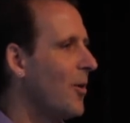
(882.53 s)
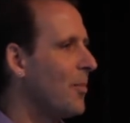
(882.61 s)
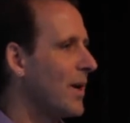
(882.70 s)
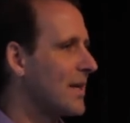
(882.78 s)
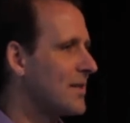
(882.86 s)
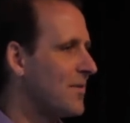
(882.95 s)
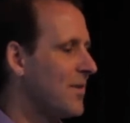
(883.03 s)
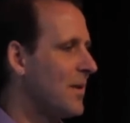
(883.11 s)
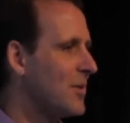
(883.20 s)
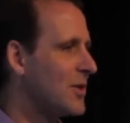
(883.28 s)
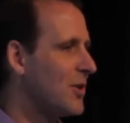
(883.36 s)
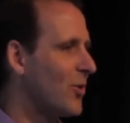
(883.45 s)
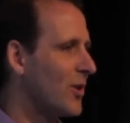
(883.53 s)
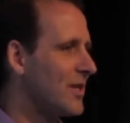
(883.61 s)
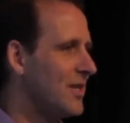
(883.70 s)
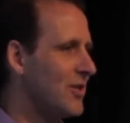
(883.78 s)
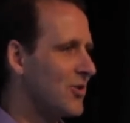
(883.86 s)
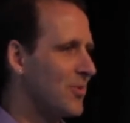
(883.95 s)
But as a famous yoga
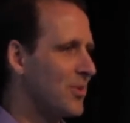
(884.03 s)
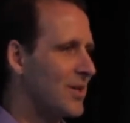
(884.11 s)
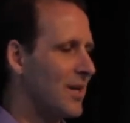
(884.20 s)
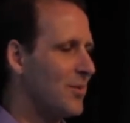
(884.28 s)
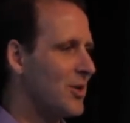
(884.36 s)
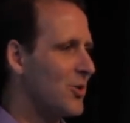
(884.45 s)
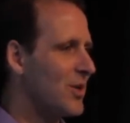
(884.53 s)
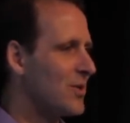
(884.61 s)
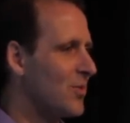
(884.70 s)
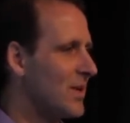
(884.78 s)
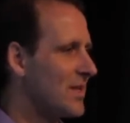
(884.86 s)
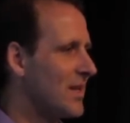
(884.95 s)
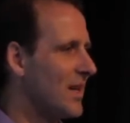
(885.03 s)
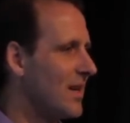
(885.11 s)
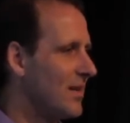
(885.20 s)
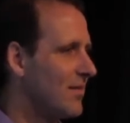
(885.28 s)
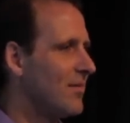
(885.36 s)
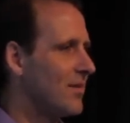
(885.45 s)
teacher, Pattabhi Jois once
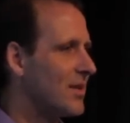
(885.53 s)
said,